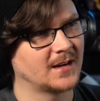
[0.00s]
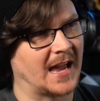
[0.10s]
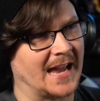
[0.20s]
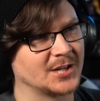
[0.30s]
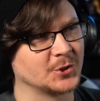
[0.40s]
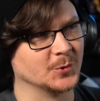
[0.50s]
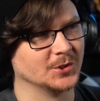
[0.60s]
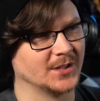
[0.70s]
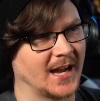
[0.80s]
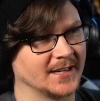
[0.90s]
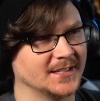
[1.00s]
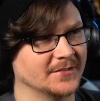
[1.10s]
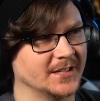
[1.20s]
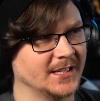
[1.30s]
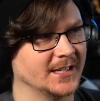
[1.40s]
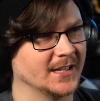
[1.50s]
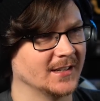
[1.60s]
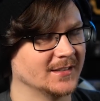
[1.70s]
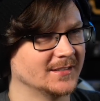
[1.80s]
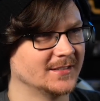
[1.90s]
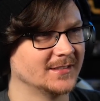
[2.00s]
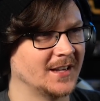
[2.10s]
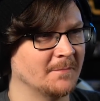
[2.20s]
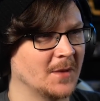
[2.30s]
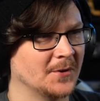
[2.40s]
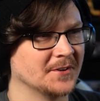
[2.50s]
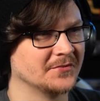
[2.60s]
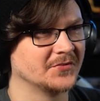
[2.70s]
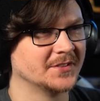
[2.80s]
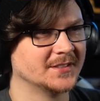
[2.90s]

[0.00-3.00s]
actual activity and motive.